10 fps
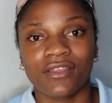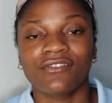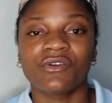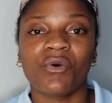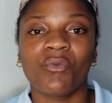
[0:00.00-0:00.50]

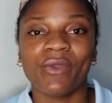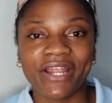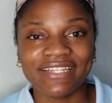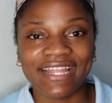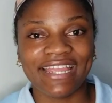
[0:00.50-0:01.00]
So where
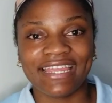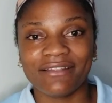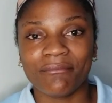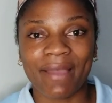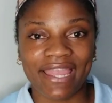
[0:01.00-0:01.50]
did I get
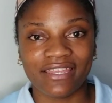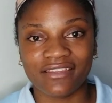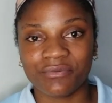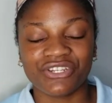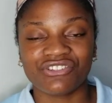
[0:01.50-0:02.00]
my
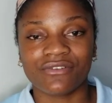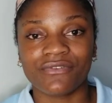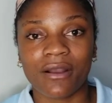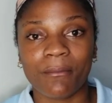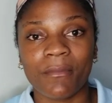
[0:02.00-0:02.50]
inspiration
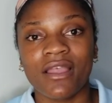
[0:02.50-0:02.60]
from?